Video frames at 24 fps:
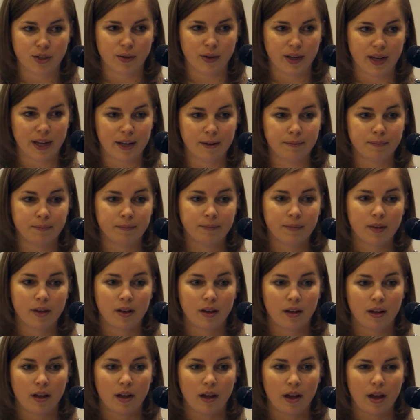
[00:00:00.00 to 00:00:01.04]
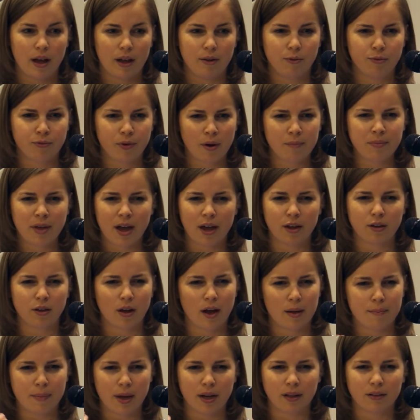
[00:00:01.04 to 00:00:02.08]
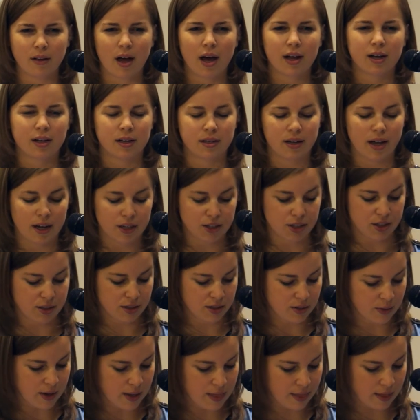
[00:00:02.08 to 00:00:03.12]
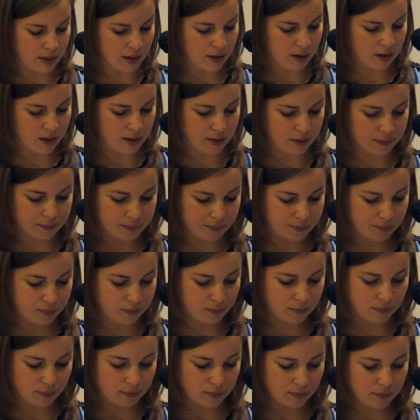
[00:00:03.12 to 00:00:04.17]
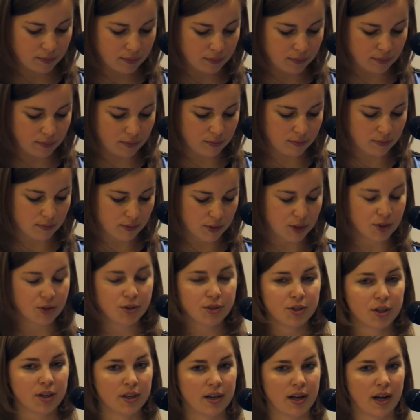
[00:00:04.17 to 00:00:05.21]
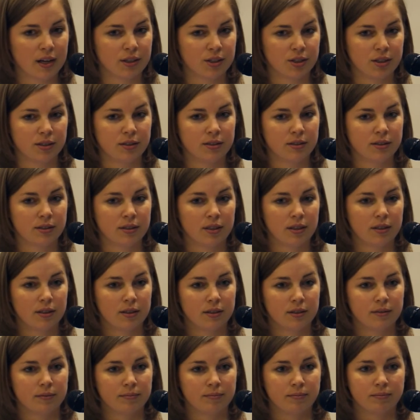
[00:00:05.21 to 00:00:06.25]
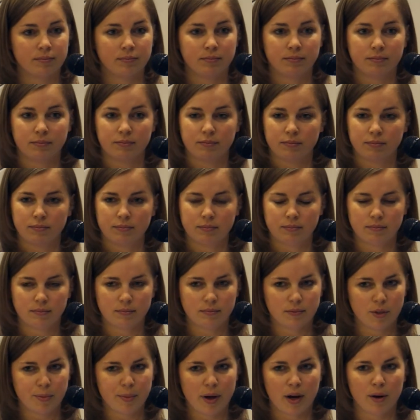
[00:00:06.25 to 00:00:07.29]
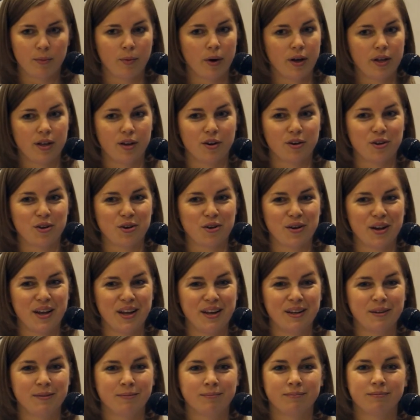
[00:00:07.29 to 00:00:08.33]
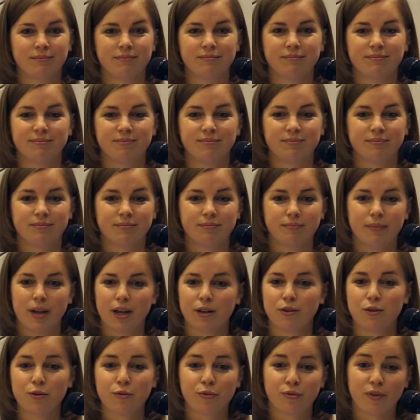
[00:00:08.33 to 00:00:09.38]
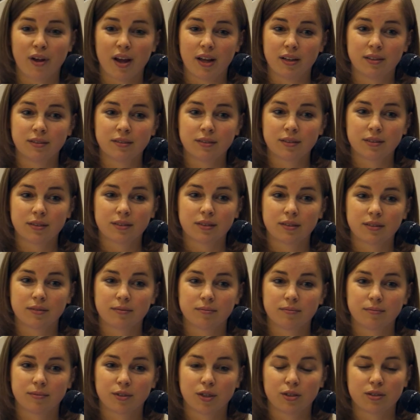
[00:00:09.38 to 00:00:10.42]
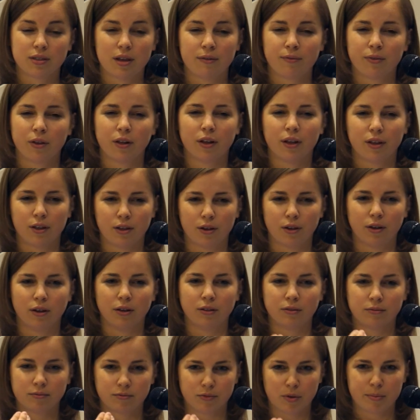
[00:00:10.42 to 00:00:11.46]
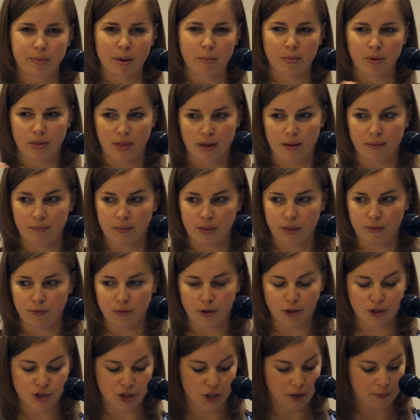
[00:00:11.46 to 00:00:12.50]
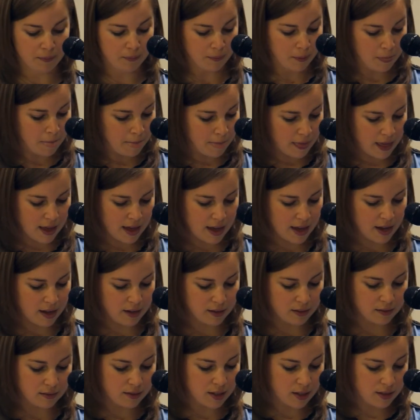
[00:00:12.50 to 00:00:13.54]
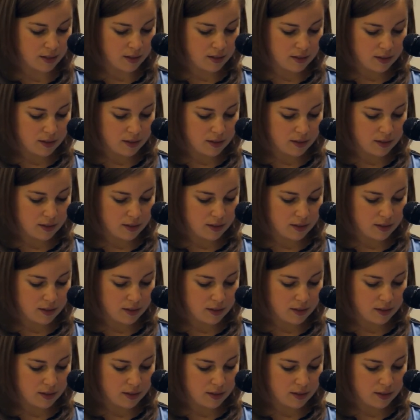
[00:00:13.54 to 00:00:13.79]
doing it. And from that, I made a lot of connections. So I think use your connections. No matter what year you're in, make new friends, because I feel like you'll remember them in the future. And